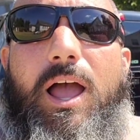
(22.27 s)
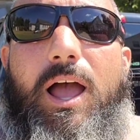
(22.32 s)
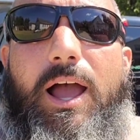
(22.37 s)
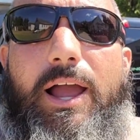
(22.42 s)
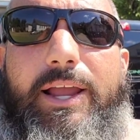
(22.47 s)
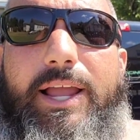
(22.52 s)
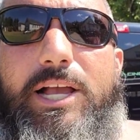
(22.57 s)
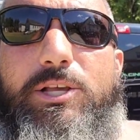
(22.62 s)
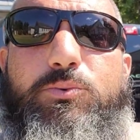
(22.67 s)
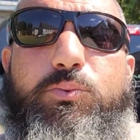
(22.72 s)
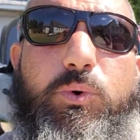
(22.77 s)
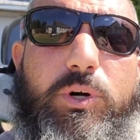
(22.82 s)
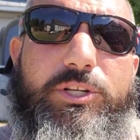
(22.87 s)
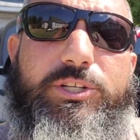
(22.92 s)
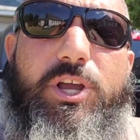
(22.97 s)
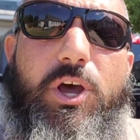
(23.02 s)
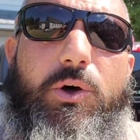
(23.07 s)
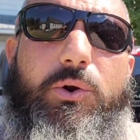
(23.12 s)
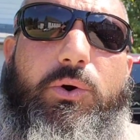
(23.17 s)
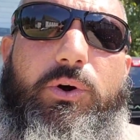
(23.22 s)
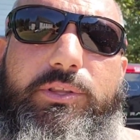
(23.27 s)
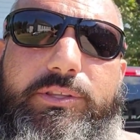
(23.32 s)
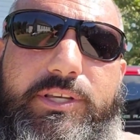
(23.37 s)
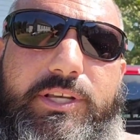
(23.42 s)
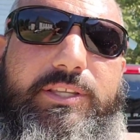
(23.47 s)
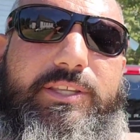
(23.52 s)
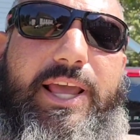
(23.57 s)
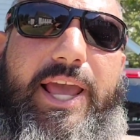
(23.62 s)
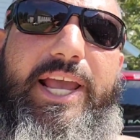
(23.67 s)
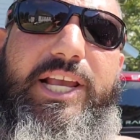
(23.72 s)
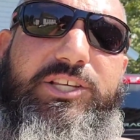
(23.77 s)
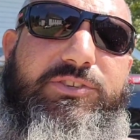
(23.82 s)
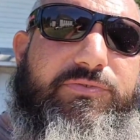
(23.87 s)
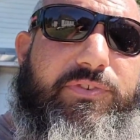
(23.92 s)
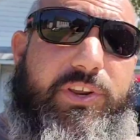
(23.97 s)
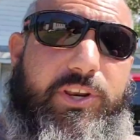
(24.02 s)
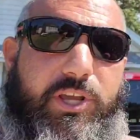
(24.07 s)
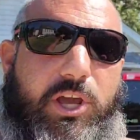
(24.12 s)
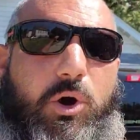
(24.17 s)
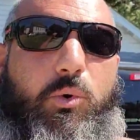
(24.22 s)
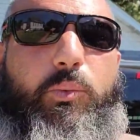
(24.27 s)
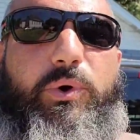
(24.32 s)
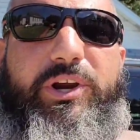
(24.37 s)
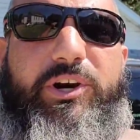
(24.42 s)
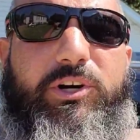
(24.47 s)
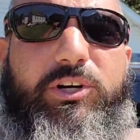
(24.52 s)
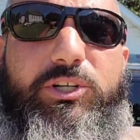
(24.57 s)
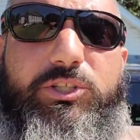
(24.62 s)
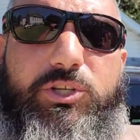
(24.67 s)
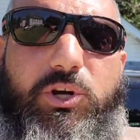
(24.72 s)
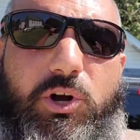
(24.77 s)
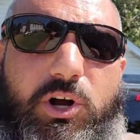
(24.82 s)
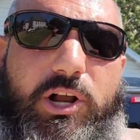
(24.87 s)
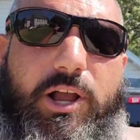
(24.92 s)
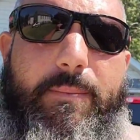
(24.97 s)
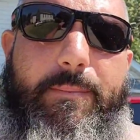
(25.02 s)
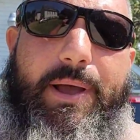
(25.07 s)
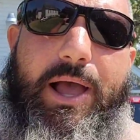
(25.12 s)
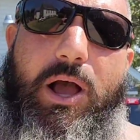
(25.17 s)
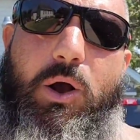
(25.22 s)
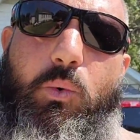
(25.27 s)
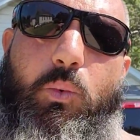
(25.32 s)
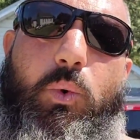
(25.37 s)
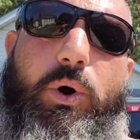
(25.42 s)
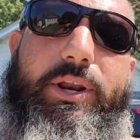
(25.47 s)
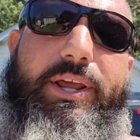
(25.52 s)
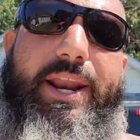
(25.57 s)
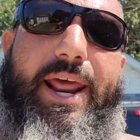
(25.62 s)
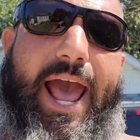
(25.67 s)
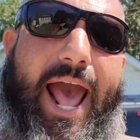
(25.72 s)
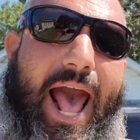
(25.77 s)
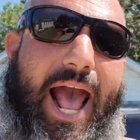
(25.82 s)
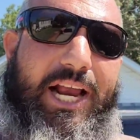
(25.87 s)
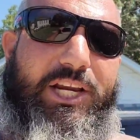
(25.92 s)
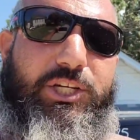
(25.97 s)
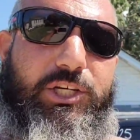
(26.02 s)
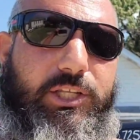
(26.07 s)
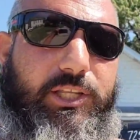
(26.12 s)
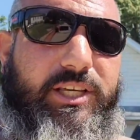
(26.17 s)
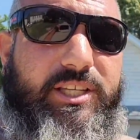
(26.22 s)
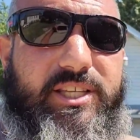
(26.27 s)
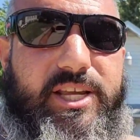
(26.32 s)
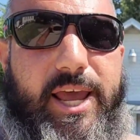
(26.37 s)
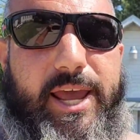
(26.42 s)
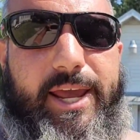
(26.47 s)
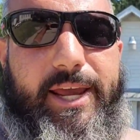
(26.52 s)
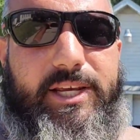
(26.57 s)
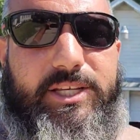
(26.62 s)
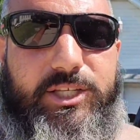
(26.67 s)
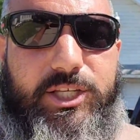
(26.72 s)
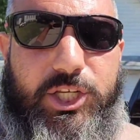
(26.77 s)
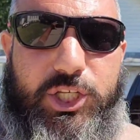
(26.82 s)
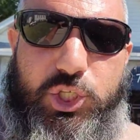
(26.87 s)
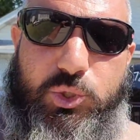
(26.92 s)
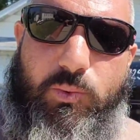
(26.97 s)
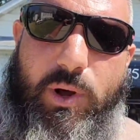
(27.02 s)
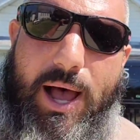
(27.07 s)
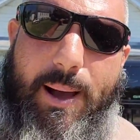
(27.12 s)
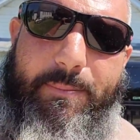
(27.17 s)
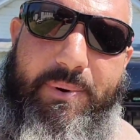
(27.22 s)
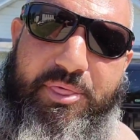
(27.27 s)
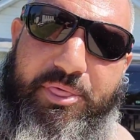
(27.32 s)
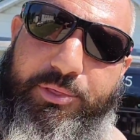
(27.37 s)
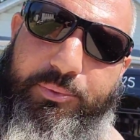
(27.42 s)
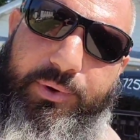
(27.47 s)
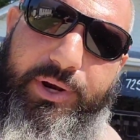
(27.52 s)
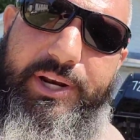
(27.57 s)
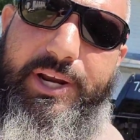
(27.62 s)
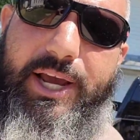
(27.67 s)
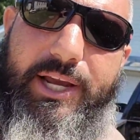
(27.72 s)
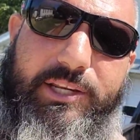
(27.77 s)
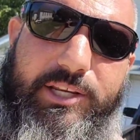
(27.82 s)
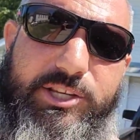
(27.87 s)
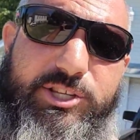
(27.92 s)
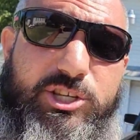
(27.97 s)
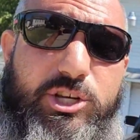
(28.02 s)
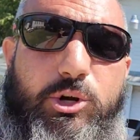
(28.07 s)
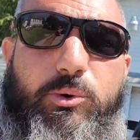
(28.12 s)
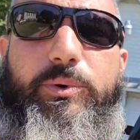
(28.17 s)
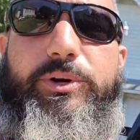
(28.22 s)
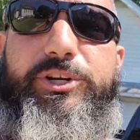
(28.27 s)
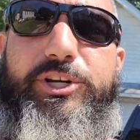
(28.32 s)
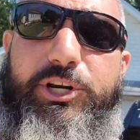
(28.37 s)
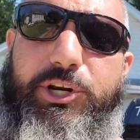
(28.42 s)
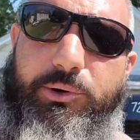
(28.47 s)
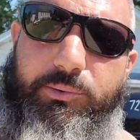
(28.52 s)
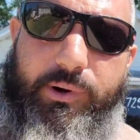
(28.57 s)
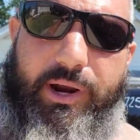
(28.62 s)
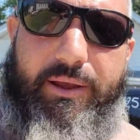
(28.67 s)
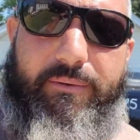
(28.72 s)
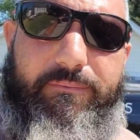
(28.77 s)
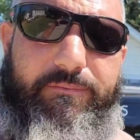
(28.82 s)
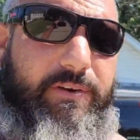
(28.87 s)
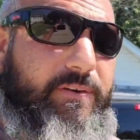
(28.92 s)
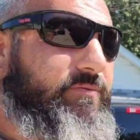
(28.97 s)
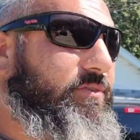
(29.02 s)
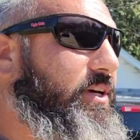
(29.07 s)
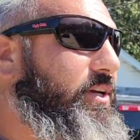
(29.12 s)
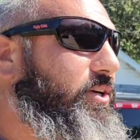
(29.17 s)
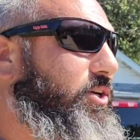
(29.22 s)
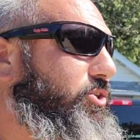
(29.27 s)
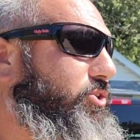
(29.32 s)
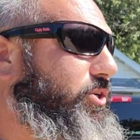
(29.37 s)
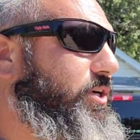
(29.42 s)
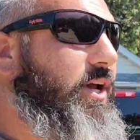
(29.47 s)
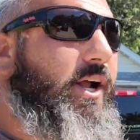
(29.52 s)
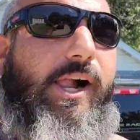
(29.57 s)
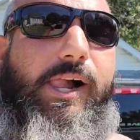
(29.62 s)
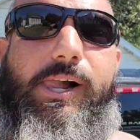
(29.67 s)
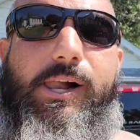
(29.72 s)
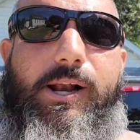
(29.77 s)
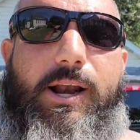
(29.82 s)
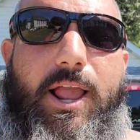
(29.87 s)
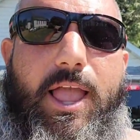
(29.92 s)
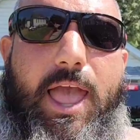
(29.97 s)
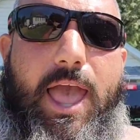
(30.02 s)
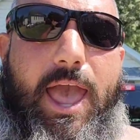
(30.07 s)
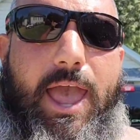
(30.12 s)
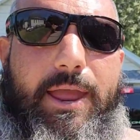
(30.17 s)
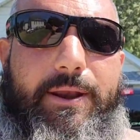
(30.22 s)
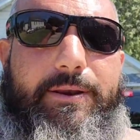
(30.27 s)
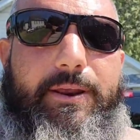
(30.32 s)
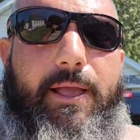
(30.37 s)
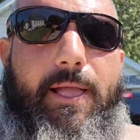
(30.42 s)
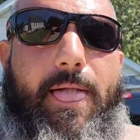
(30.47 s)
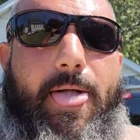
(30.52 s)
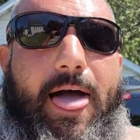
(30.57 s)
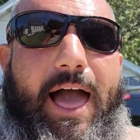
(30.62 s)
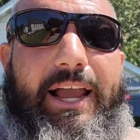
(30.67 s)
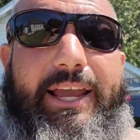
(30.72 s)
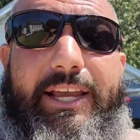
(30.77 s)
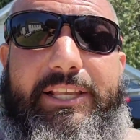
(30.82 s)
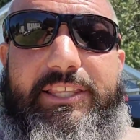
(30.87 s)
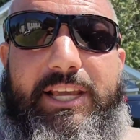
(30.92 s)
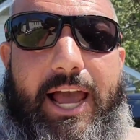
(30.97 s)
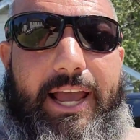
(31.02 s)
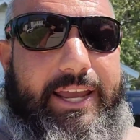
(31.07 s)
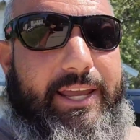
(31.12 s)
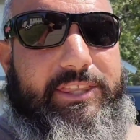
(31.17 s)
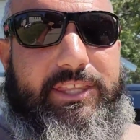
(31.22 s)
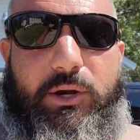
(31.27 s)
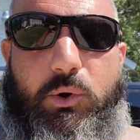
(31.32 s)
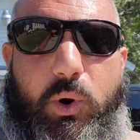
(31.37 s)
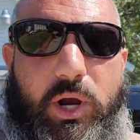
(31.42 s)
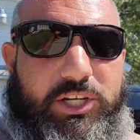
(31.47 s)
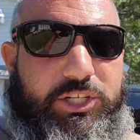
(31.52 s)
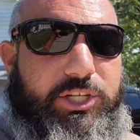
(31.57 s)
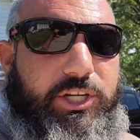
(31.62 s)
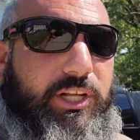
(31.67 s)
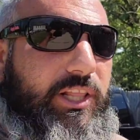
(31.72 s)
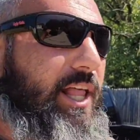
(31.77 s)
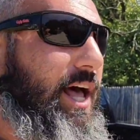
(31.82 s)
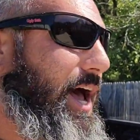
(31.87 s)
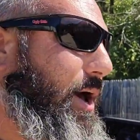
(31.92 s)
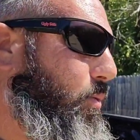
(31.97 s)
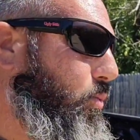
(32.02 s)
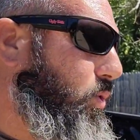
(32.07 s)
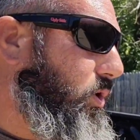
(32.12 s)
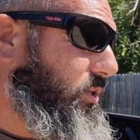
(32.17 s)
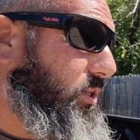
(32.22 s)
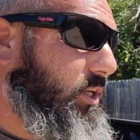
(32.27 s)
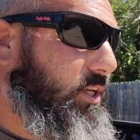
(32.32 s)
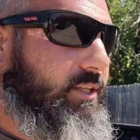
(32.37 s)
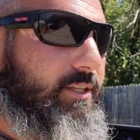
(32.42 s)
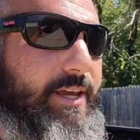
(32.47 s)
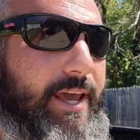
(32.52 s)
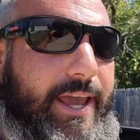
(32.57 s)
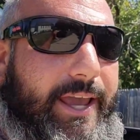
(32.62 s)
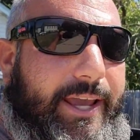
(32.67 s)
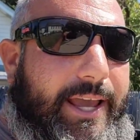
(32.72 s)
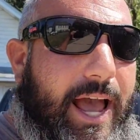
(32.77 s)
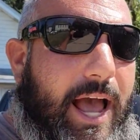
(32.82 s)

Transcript: All right, guys, what is going on? Today's video, we're going to talk about what it actually takes to swap a 392 into your Ram 1500. And I get the question a lot. What did it take?